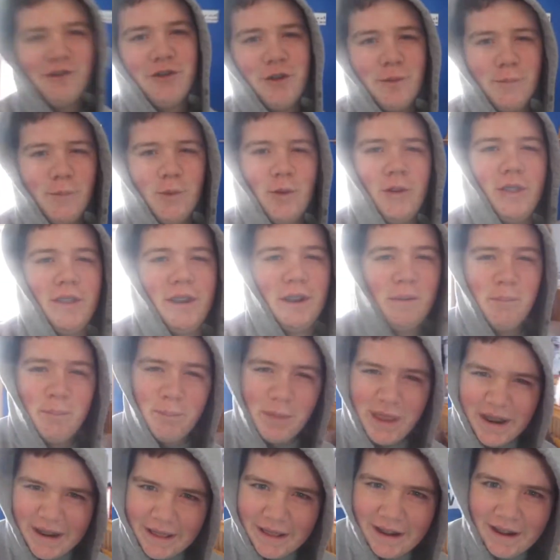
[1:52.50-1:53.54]
for more than a
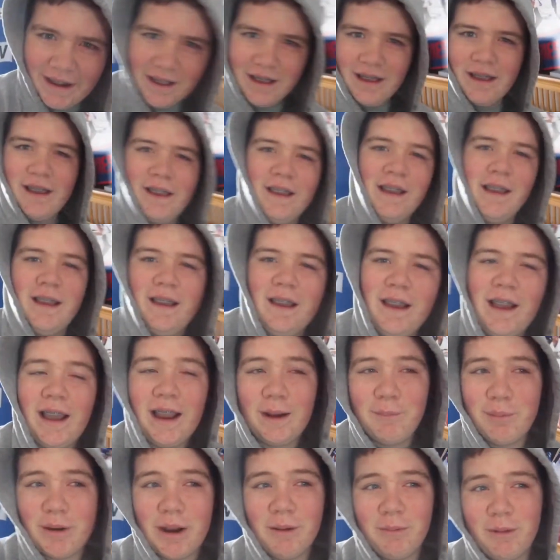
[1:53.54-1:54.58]
minute,
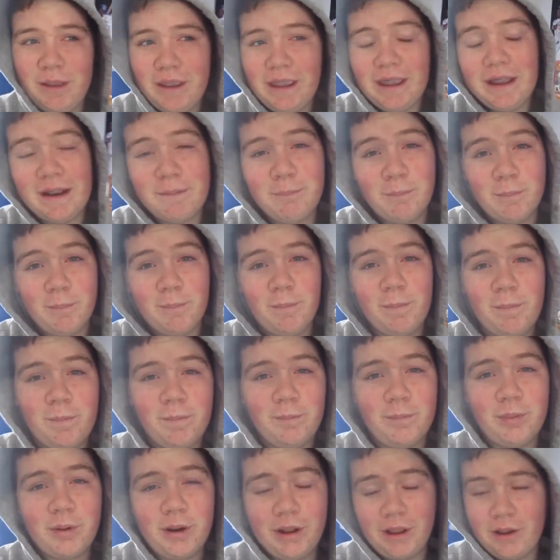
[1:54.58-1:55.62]
I'd probably get
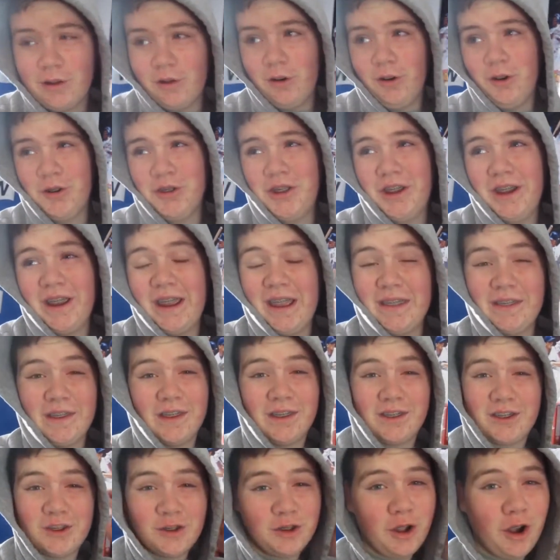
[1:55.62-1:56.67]
pretty cold. And the
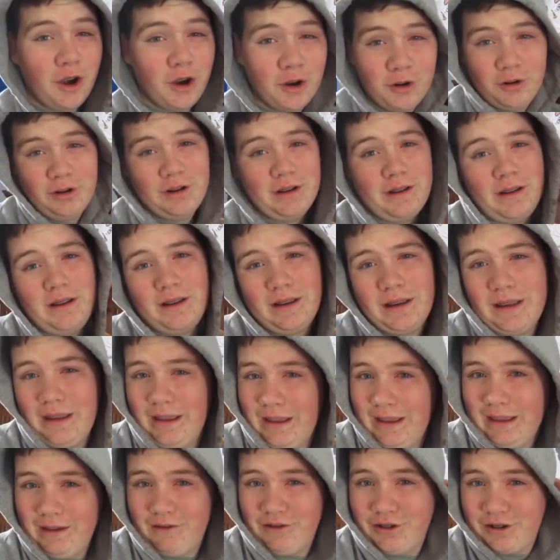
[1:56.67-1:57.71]
snow,
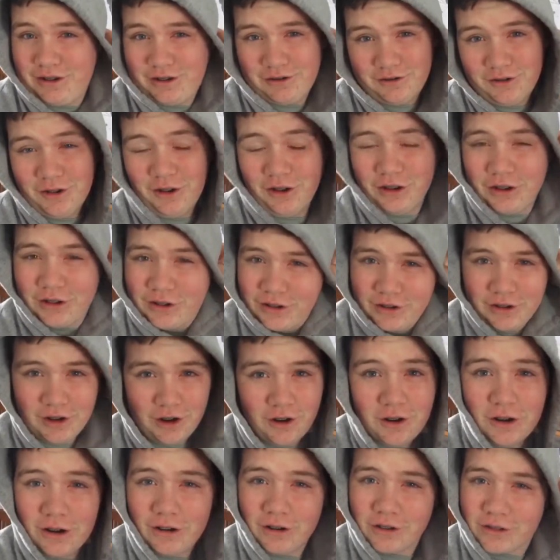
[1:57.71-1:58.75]
it wasn't really
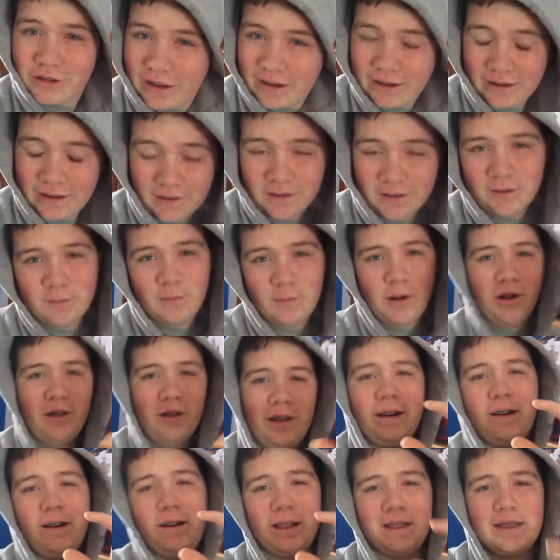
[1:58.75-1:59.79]
snow. It was like a small
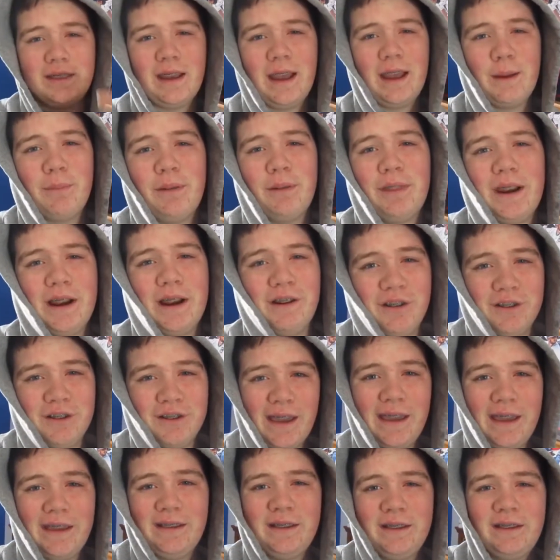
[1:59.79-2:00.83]
layer on top and then it was
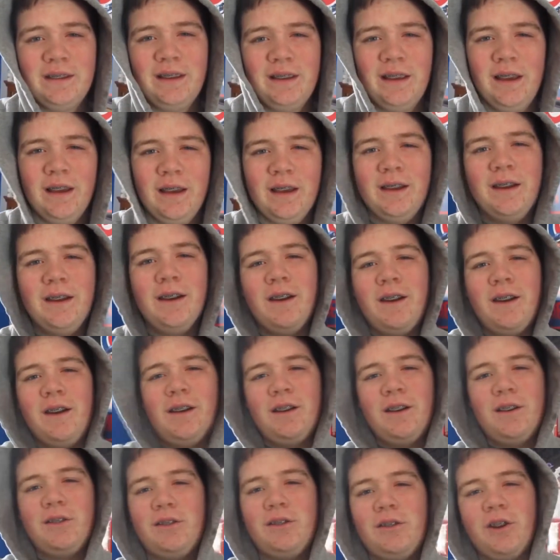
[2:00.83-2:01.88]
ice.
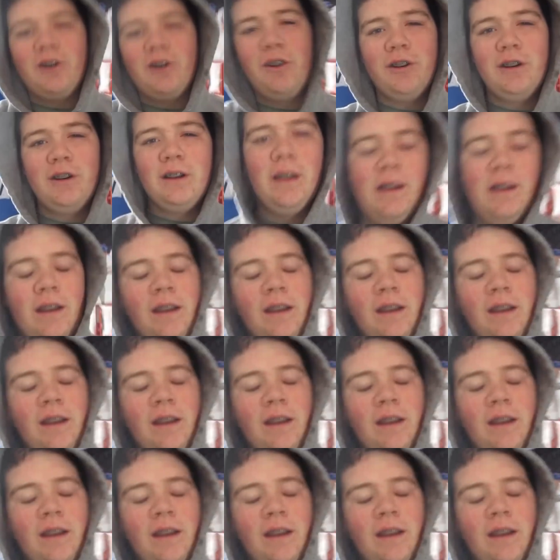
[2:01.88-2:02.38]
So,